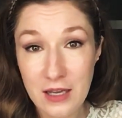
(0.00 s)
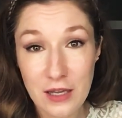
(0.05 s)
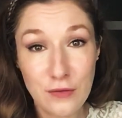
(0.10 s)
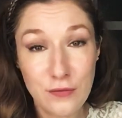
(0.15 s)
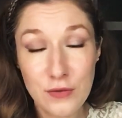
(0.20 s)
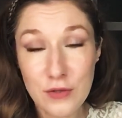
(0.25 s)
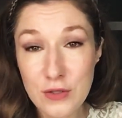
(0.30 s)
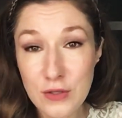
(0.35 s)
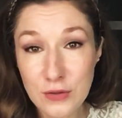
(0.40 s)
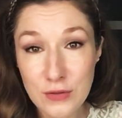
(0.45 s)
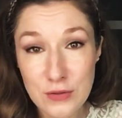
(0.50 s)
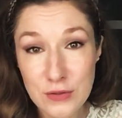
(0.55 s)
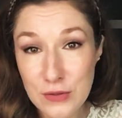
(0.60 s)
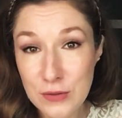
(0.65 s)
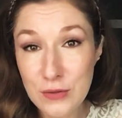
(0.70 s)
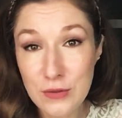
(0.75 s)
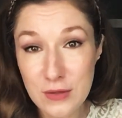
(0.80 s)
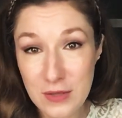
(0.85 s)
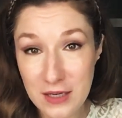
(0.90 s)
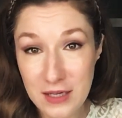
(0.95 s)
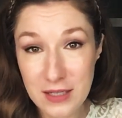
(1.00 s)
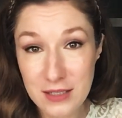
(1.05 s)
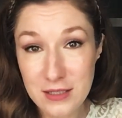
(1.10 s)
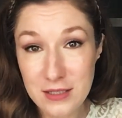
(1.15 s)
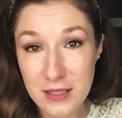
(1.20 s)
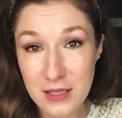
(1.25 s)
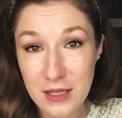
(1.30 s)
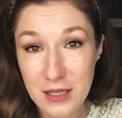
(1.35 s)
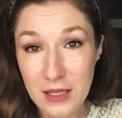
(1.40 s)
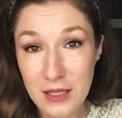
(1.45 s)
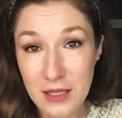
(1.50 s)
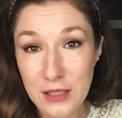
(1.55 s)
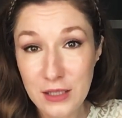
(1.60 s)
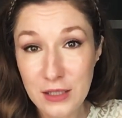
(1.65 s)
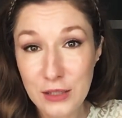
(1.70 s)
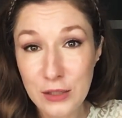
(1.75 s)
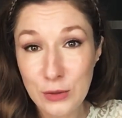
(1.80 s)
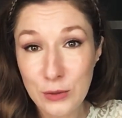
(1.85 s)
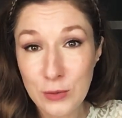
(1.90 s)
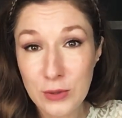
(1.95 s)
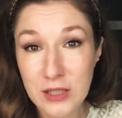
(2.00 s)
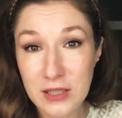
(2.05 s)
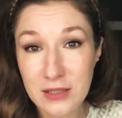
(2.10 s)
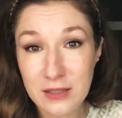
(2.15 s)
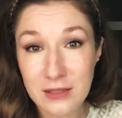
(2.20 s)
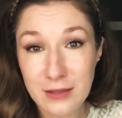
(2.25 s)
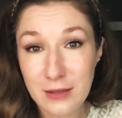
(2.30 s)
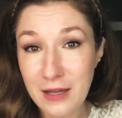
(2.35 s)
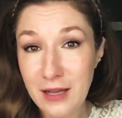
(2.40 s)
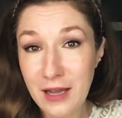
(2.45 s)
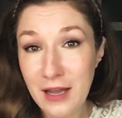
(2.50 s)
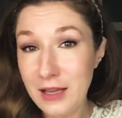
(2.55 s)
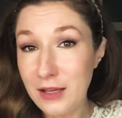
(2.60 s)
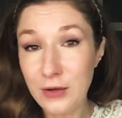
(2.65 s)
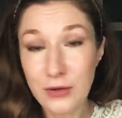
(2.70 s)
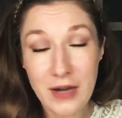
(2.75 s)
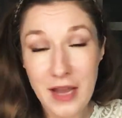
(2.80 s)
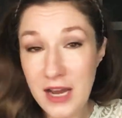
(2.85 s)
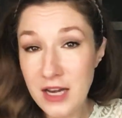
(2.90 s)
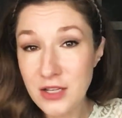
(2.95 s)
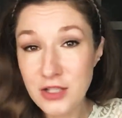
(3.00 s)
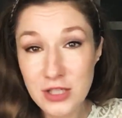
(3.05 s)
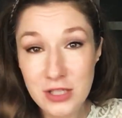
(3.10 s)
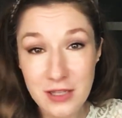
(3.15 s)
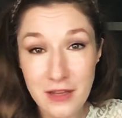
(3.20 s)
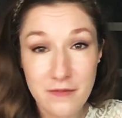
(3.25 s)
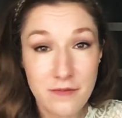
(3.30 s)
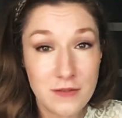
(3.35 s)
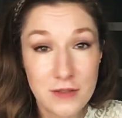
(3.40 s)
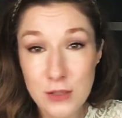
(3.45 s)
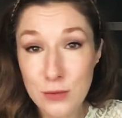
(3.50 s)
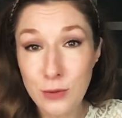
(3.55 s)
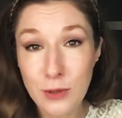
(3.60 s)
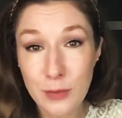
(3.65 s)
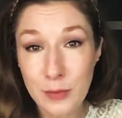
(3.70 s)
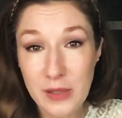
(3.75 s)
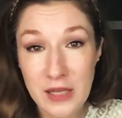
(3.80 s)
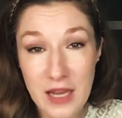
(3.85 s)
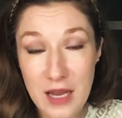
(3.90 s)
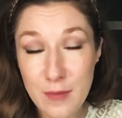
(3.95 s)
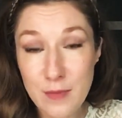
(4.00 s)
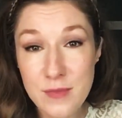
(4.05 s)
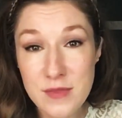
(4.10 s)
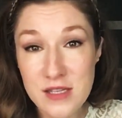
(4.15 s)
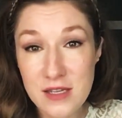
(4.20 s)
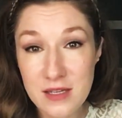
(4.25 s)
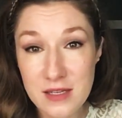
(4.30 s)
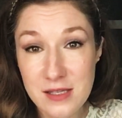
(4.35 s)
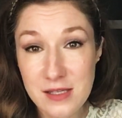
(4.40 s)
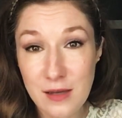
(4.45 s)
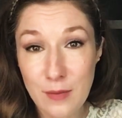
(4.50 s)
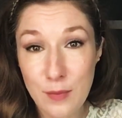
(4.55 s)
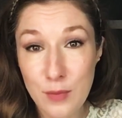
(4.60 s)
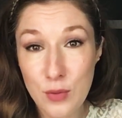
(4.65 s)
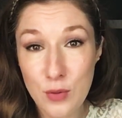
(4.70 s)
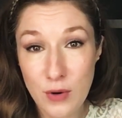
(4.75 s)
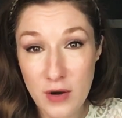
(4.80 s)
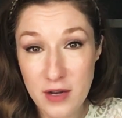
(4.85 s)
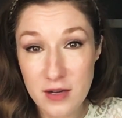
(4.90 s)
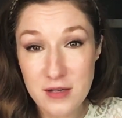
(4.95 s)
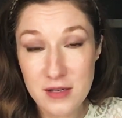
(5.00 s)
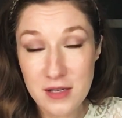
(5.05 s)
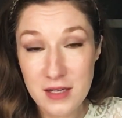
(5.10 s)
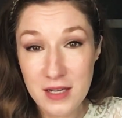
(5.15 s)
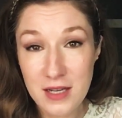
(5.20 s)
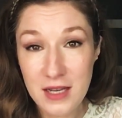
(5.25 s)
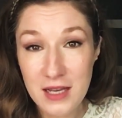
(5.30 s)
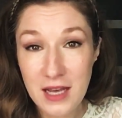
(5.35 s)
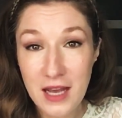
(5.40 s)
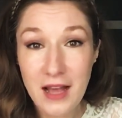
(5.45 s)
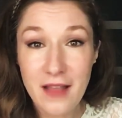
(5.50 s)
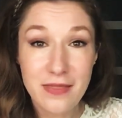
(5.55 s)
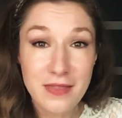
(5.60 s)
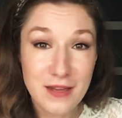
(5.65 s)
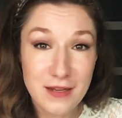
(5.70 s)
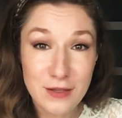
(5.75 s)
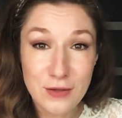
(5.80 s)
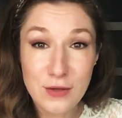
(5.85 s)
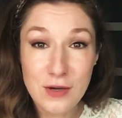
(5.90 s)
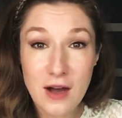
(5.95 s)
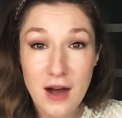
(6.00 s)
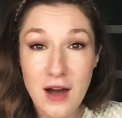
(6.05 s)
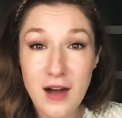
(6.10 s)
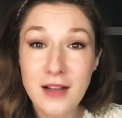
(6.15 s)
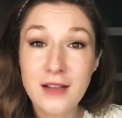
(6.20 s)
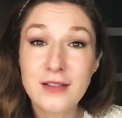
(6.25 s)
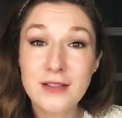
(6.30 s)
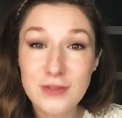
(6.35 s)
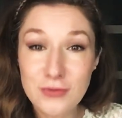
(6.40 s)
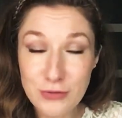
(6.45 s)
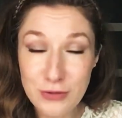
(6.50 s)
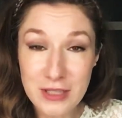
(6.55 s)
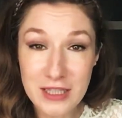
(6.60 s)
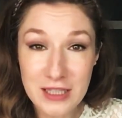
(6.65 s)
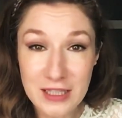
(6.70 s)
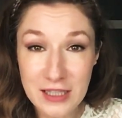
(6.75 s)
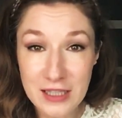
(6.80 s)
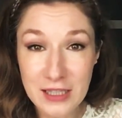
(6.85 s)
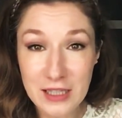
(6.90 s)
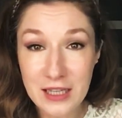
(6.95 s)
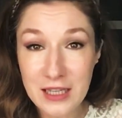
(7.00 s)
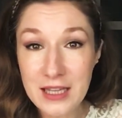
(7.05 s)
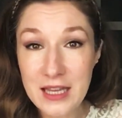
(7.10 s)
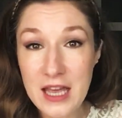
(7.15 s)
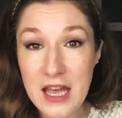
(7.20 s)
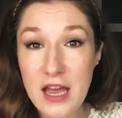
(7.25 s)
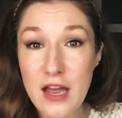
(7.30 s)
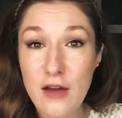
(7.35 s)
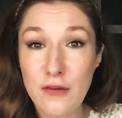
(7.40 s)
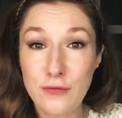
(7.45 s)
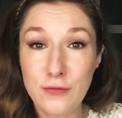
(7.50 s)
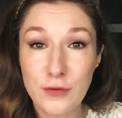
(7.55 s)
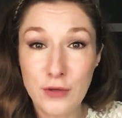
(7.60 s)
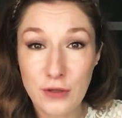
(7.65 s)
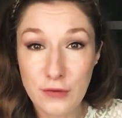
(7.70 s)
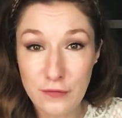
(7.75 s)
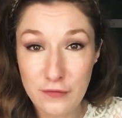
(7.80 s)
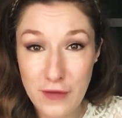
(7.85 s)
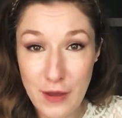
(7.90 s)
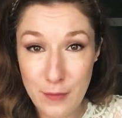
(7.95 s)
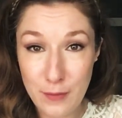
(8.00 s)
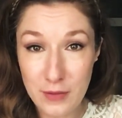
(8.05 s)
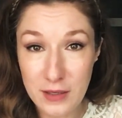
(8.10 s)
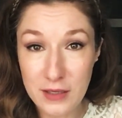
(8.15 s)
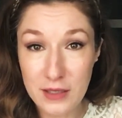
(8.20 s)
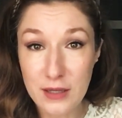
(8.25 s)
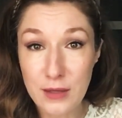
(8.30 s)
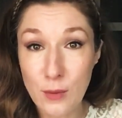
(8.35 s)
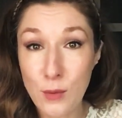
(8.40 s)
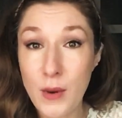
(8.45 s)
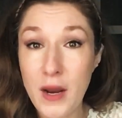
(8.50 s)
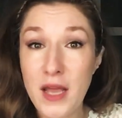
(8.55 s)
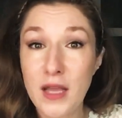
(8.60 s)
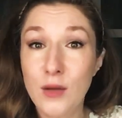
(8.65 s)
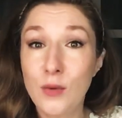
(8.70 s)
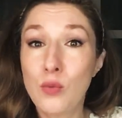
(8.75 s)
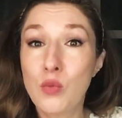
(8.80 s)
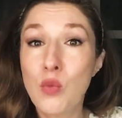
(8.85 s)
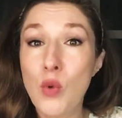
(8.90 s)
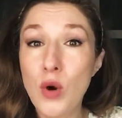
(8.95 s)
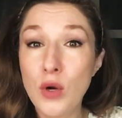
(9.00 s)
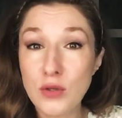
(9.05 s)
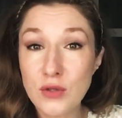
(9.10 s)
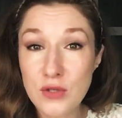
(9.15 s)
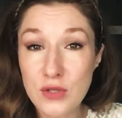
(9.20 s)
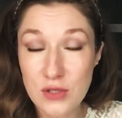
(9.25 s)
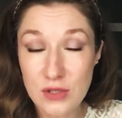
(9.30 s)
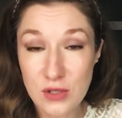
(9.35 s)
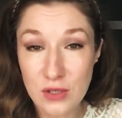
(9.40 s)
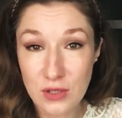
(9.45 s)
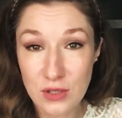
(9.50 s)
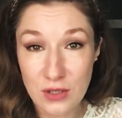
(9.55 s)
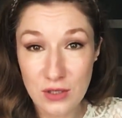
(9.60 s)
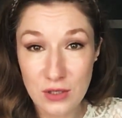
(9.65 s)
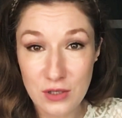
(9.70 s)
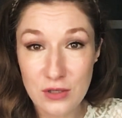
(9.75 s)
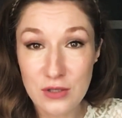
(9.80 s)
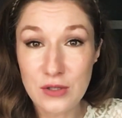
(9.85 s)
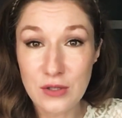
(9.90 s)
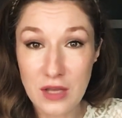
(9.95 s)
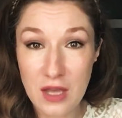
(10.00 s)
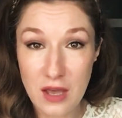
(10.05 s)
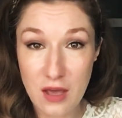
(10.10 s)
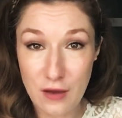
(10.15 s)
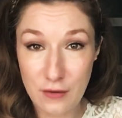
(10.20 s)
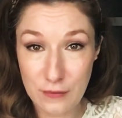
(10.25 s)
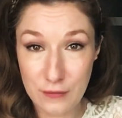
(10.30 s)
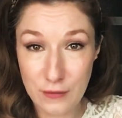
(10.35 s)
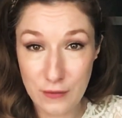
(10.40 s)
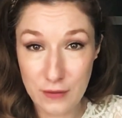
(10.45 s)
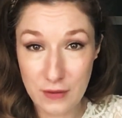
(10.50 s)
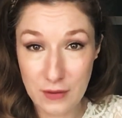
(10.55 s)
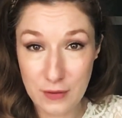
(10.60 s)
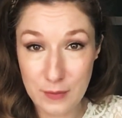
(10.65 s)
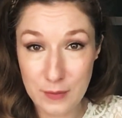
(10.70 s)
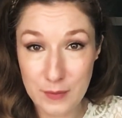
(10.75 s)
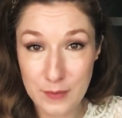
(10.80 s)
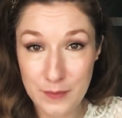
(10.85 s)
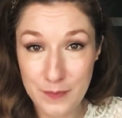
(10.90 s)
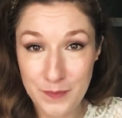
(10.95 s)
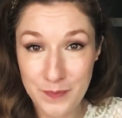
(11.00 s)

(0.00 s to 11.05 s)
If you don't do that, you will your energy levels will be empty at some point and then you can't really care for your family the way you want to care for them.